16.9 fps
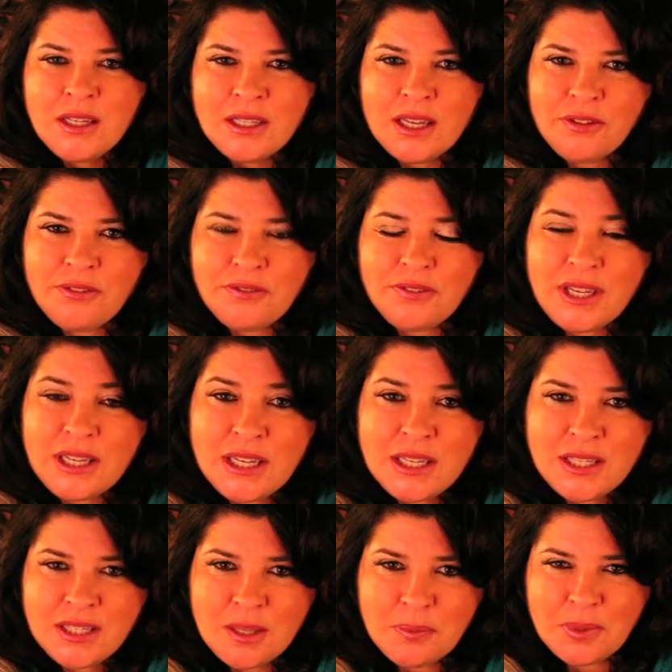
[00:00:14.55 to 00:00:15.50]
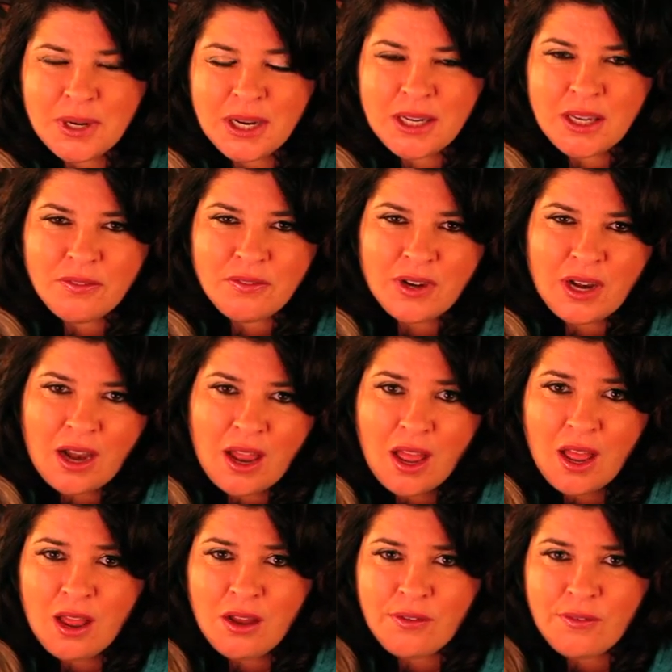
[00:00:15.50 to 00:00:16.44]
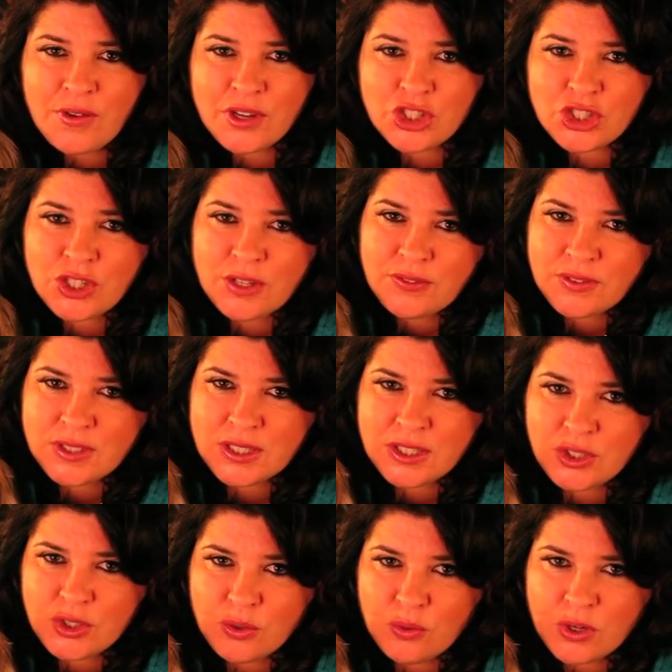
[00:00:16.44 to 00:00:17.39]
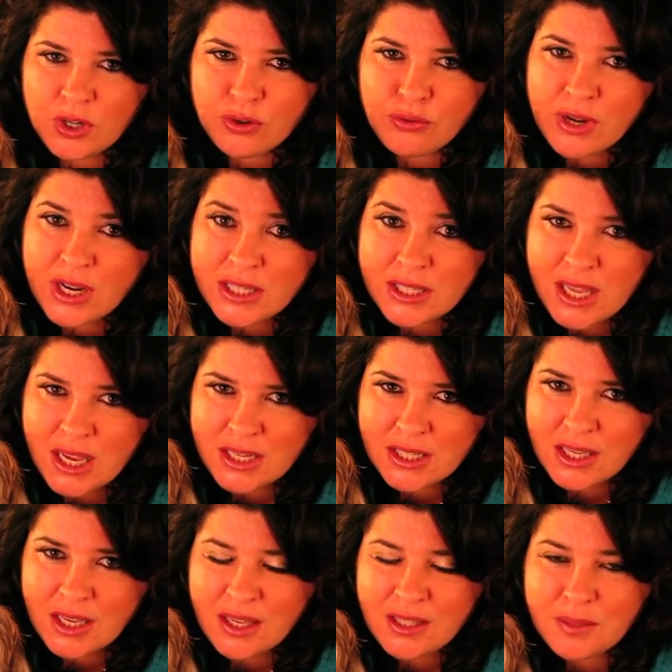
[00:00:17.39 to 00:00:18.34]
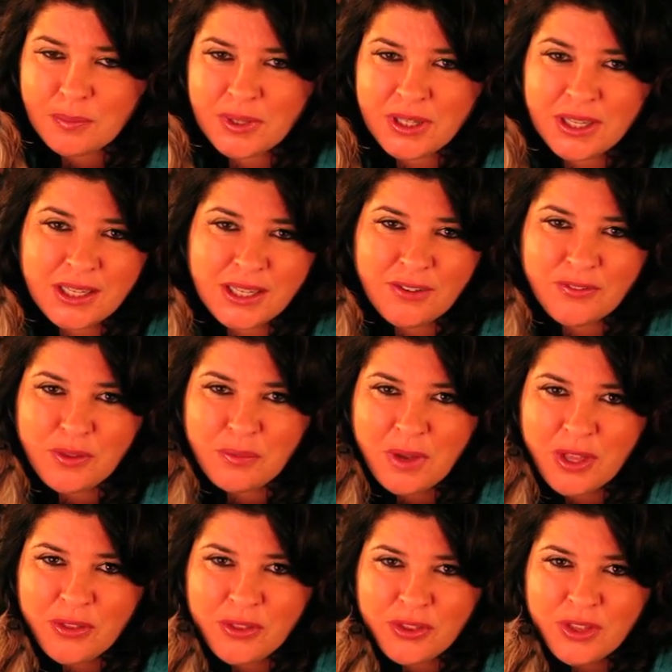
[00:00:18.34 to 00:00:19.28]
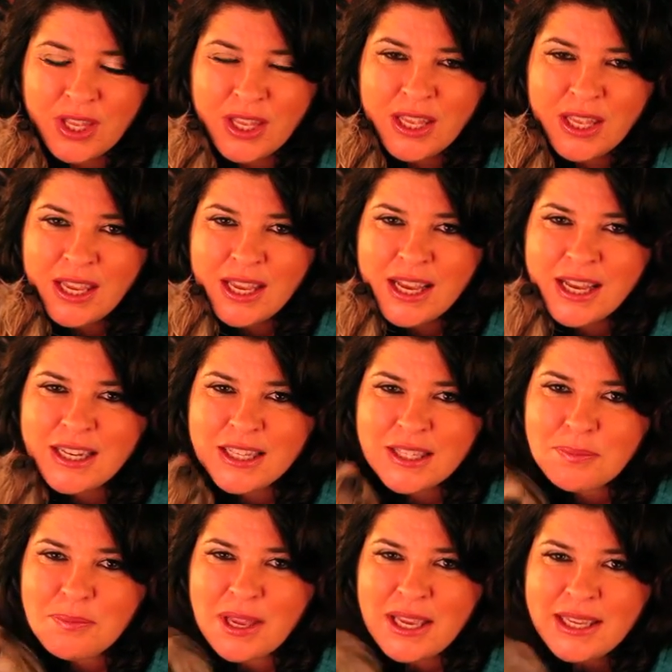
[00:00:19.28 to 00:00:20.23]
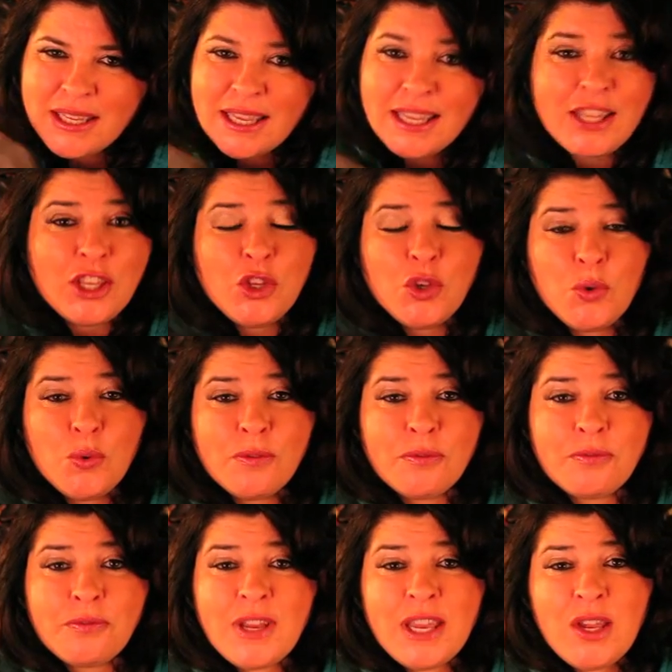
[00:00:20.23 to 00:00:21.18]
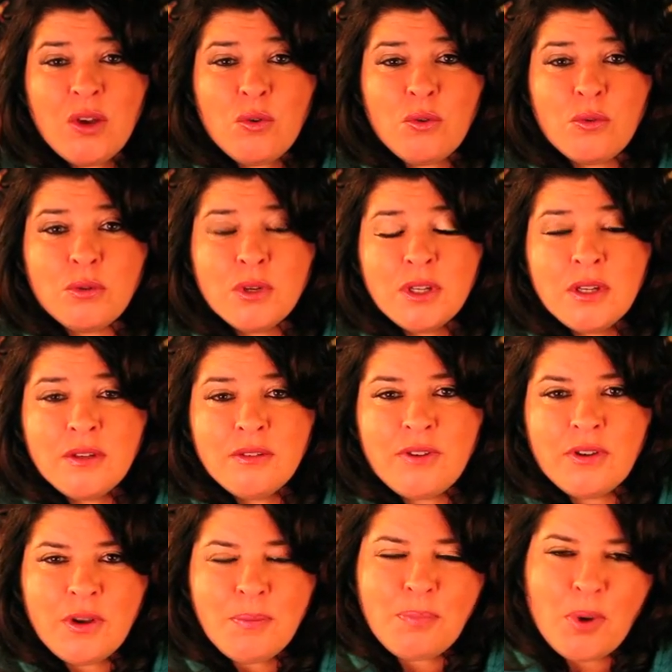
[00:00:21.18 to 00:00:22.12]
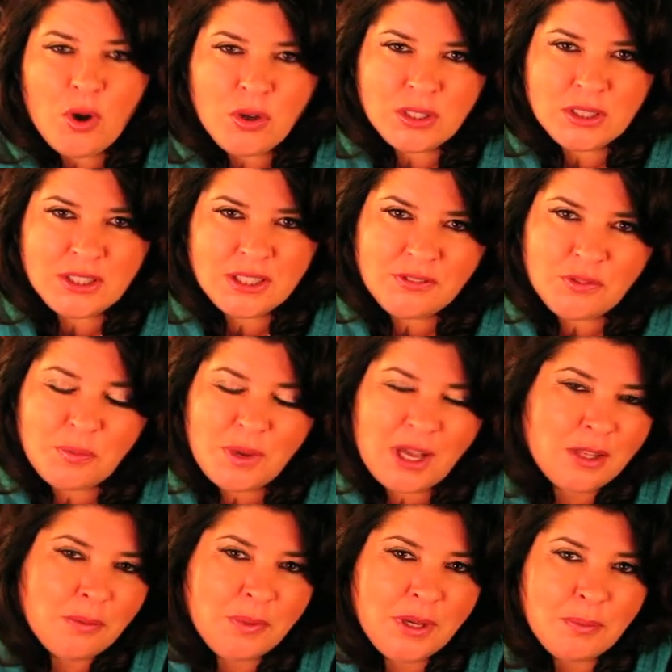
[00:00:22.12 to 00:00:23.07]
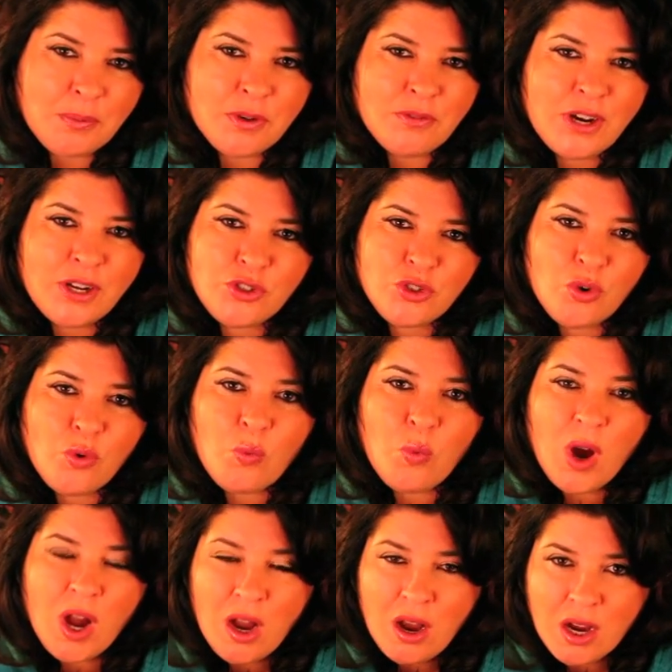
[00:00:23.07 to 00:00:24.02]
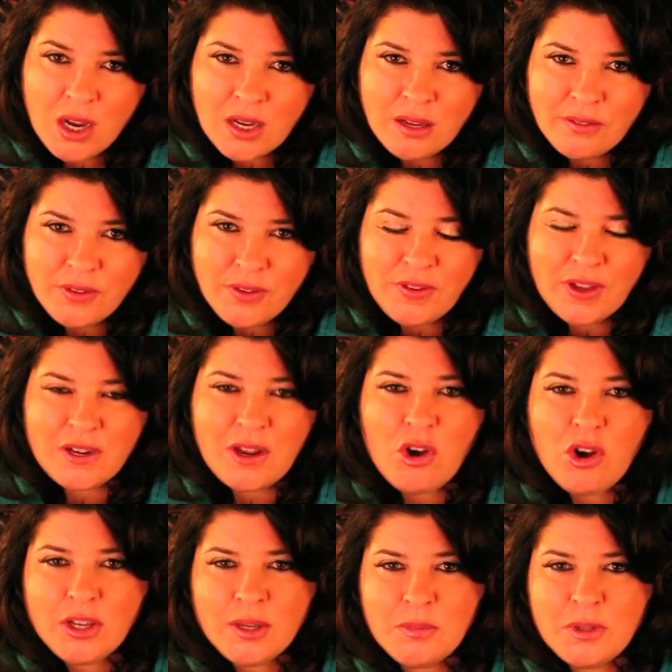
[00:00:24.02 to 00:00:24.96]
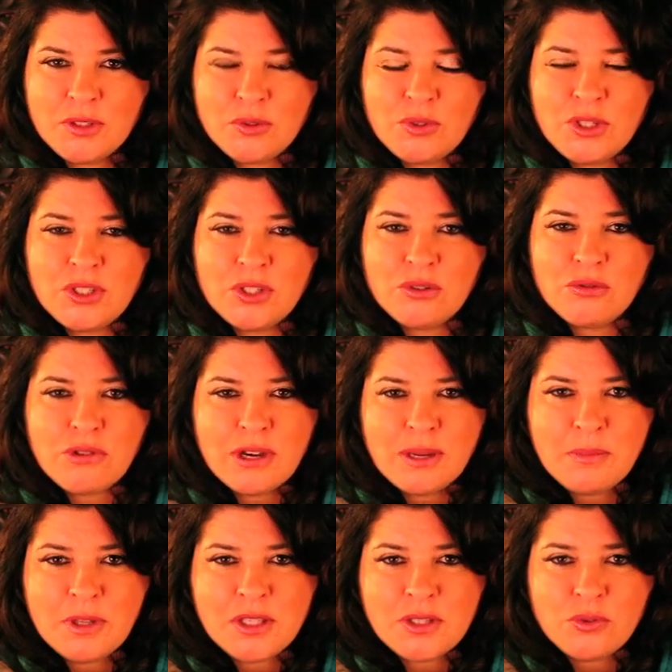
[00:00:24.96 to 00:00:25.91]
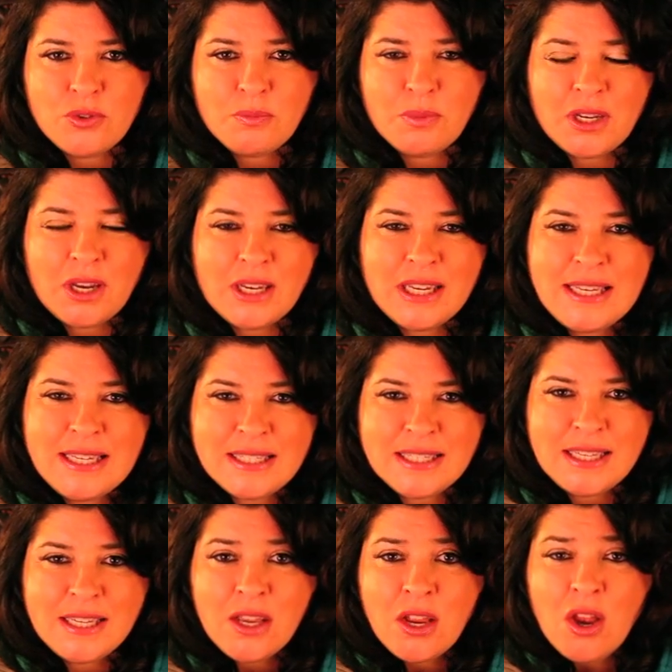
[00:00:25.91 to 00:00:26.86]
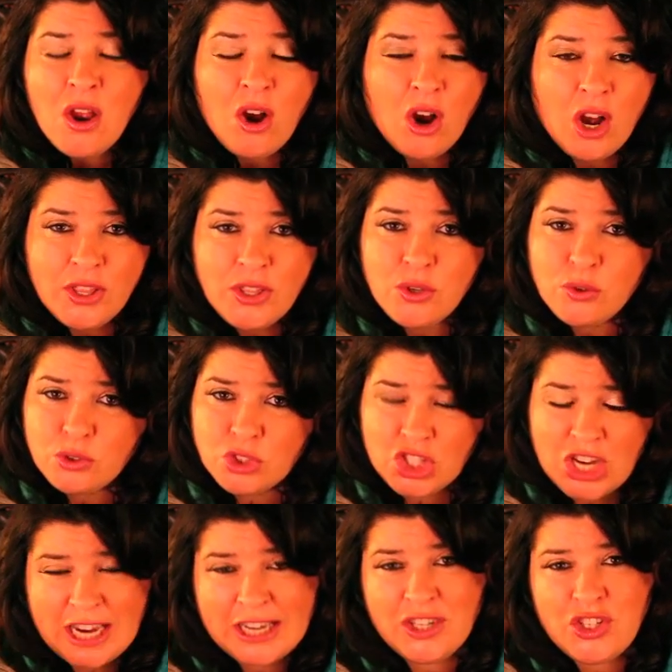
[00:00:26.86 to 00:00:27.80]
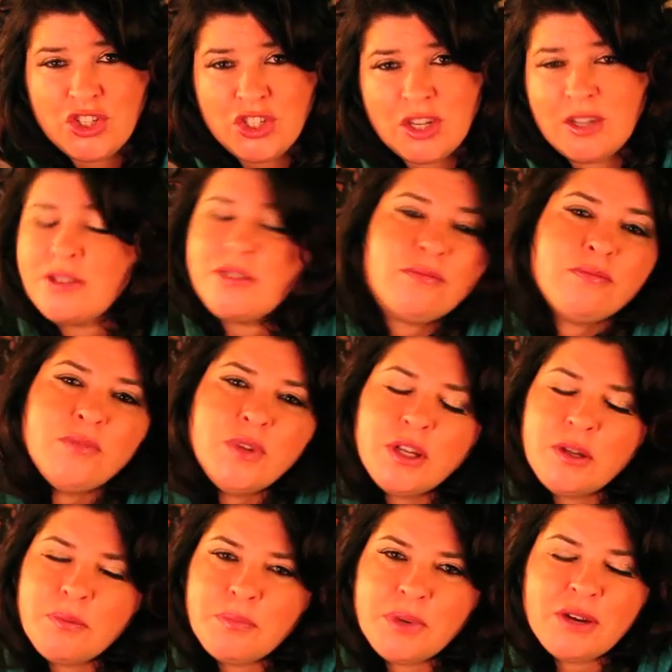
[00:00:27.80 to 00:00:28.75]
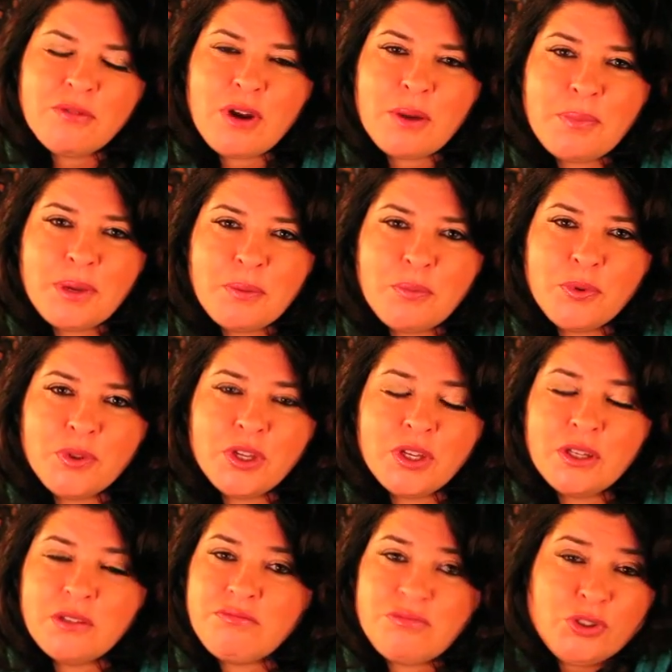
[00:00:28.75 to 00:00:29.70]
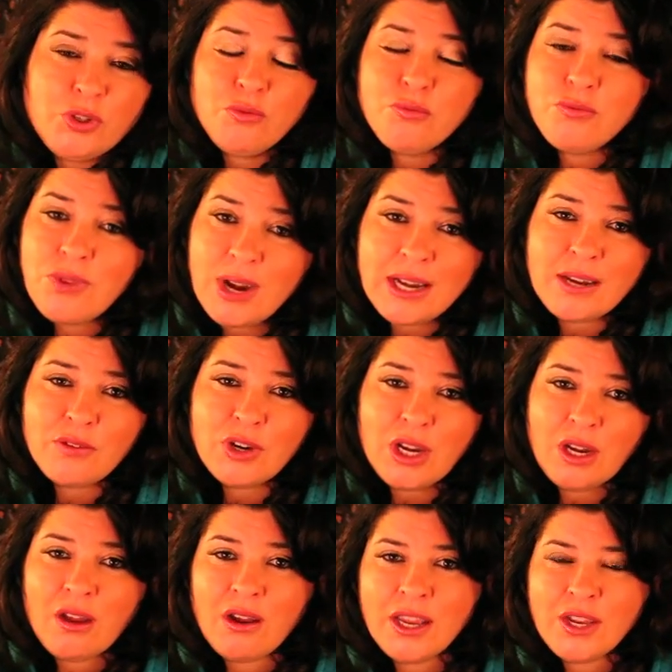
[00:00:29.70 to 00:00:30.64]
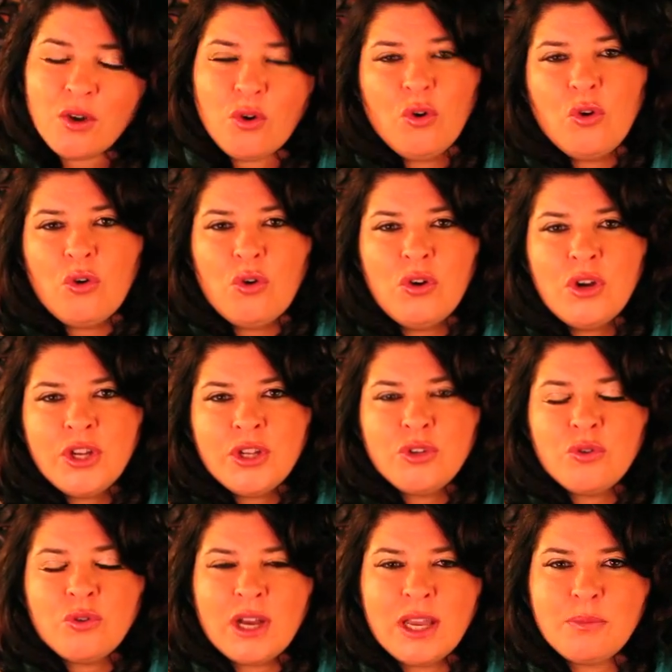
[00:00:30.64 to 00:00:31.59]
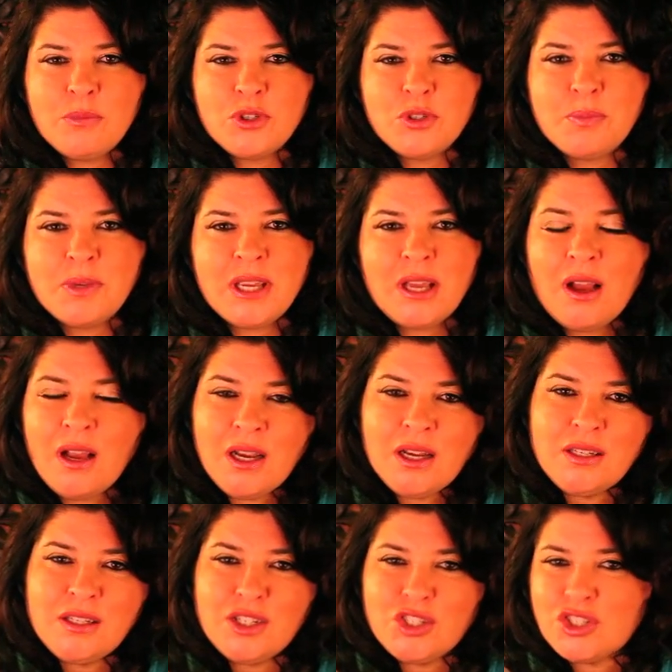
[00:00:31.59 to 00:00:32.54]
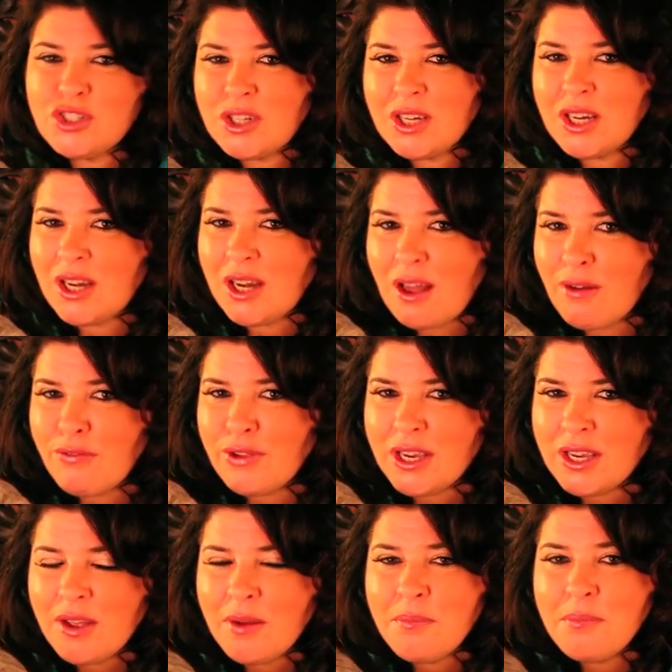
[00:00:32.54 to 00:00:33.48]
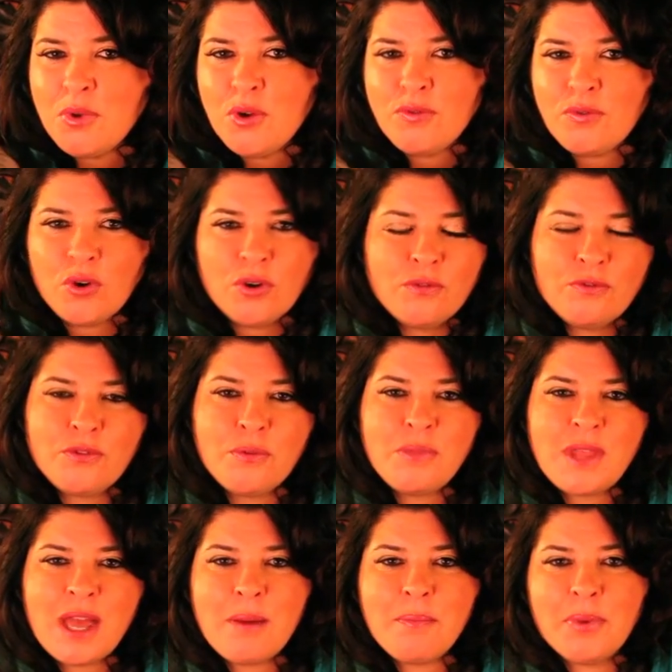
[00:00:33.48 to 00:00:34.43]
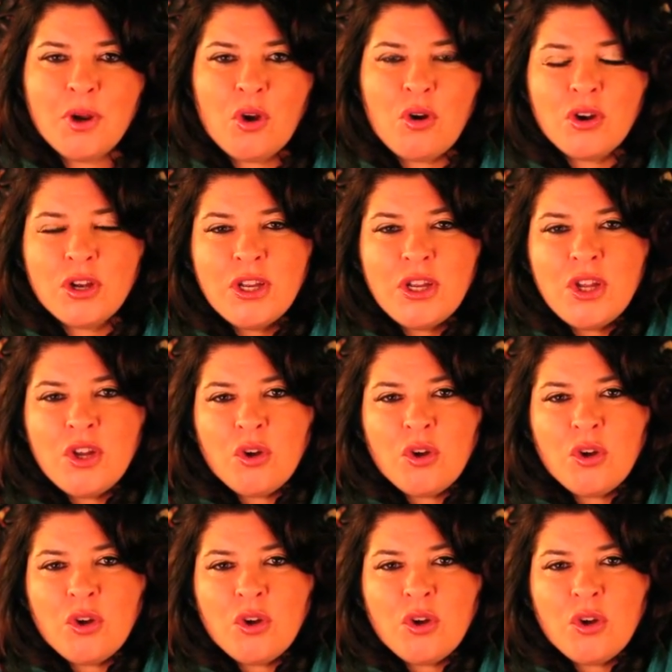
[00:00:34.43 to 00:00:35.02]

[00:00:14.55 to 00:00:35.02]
Now, Venus, the planet of love, shifts into your career sector at the beginning of the month, and it's making you feel very positive about the people around your work. If you've had arguments or disagreements, or you've been uneasy, either you'll change and be around people that you really, really like, or you're able to be unconditionally loving and move on from that block.